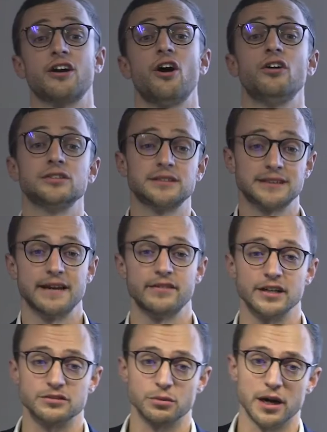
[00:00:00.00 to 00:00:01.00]
cost
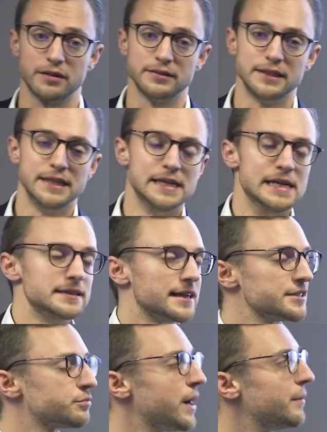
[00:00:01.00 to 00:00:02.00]
saving as well. So
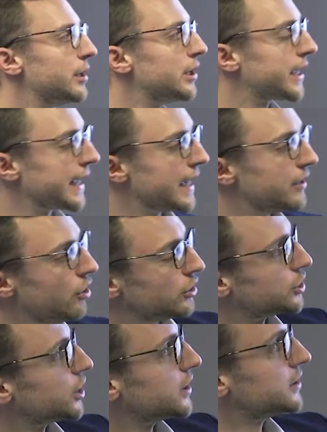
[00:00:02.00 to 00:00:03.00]
that's where we're looking at
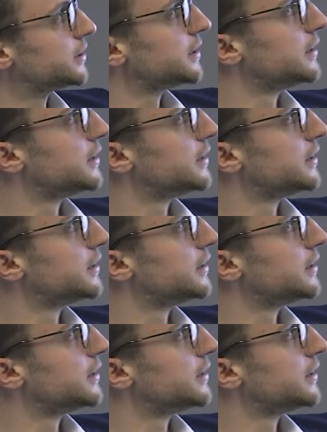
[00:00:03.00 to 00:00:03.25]
not just